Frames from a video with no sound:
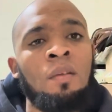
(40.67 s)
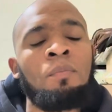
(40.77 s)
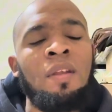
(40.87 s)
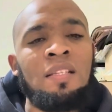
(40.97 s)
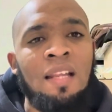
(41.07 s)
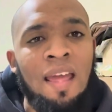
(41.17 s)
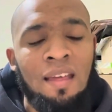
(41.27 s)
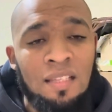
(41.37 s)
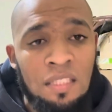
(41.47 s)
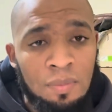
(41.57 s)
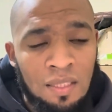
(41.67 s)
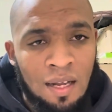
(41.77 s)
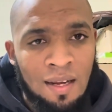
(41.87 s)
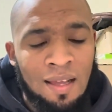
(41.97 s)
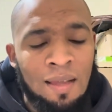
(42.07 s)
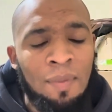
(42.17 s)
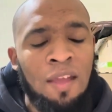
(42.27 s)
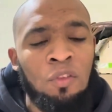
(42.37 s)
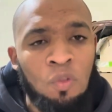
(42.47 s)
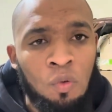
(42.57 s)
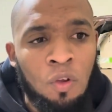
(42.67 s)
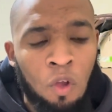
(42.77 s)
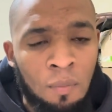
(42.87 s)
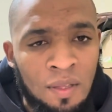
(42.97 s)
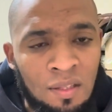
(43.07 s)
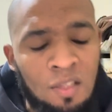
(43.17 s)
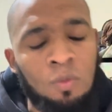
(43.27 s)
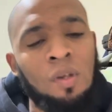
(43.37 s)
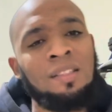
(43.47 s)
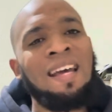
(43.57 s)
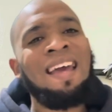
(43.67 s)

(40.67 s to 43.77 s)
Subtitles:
Please like, subscribe, and do comment as well.